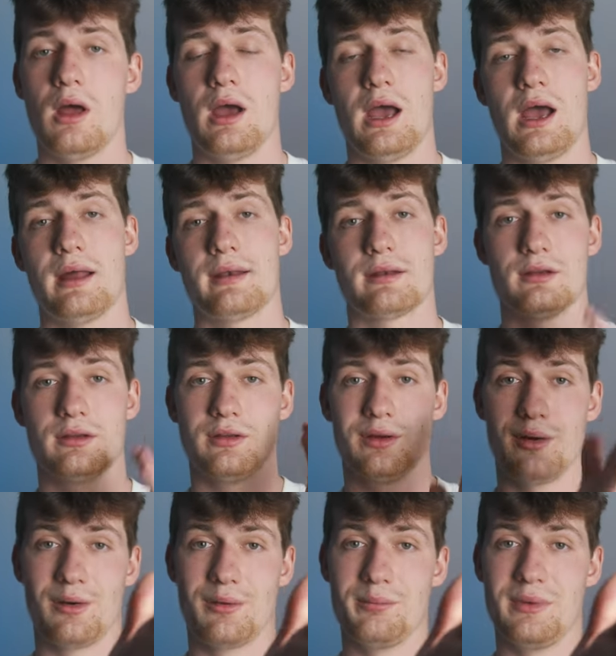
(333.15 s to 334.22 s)
and
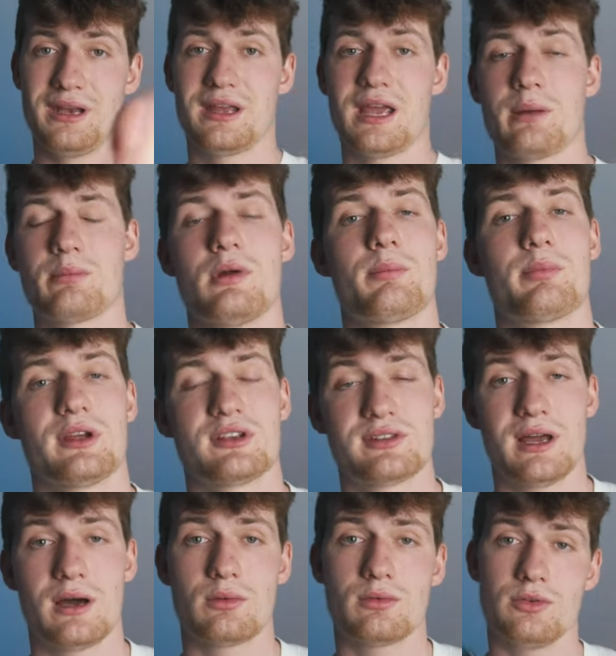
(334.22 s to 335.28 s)
your main camera breaks
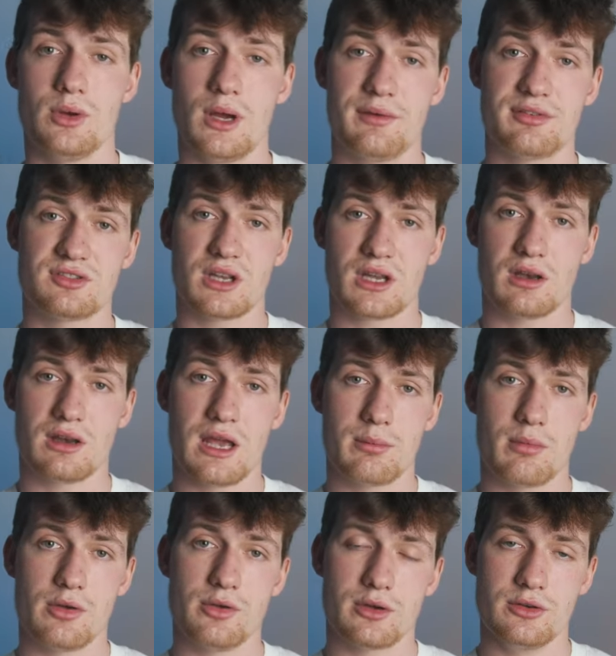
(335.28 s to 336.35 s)
down, you have a second
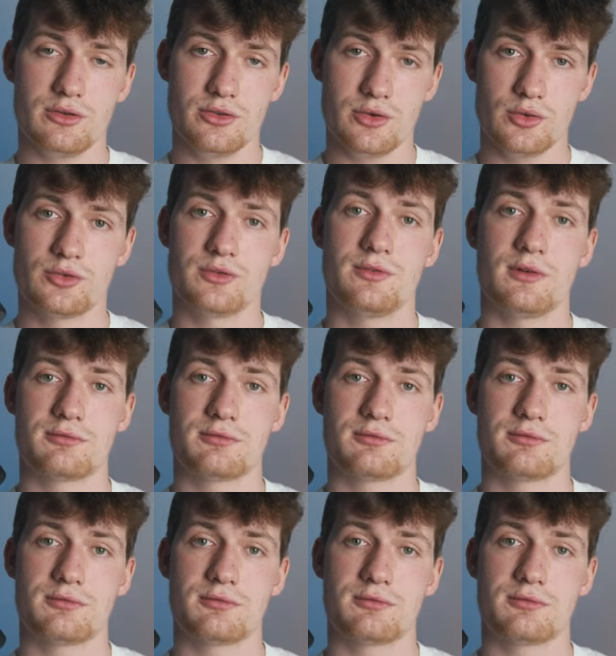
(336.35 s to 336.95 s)
camera you can use for